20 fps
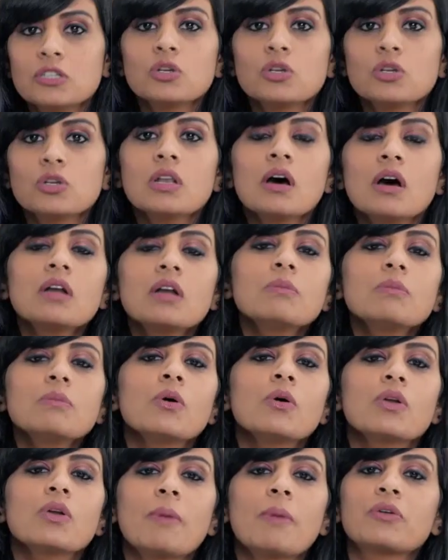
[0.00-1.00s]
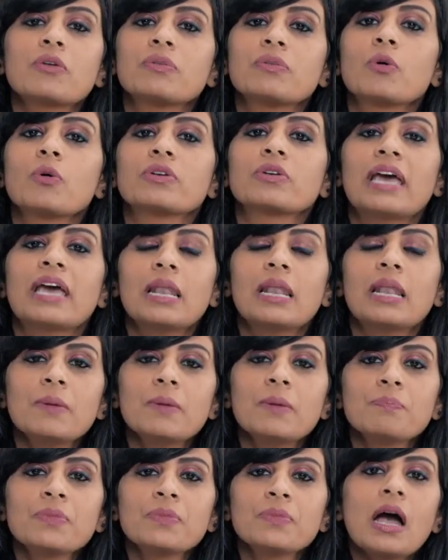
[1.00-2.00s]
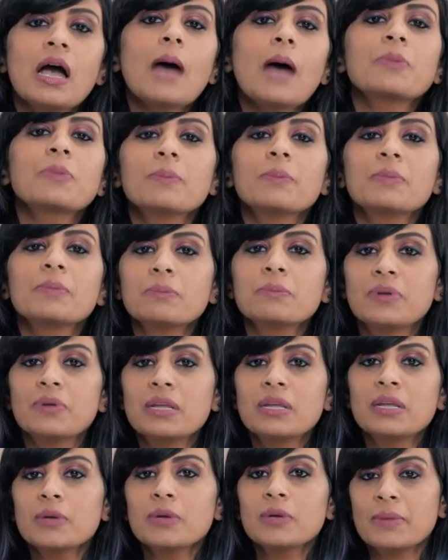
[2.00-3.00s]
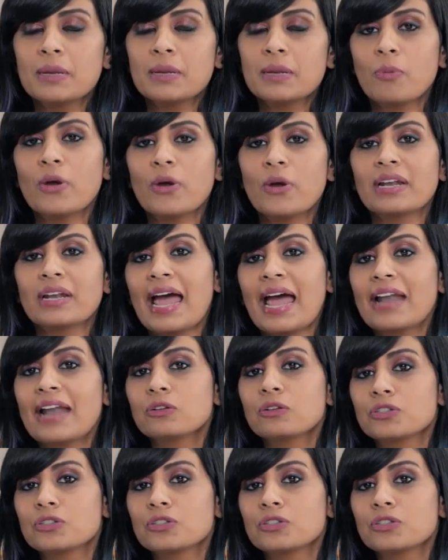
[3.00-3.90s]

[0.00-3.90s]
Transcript: to learn more about Remote Help, upcoming premium endpoint add-on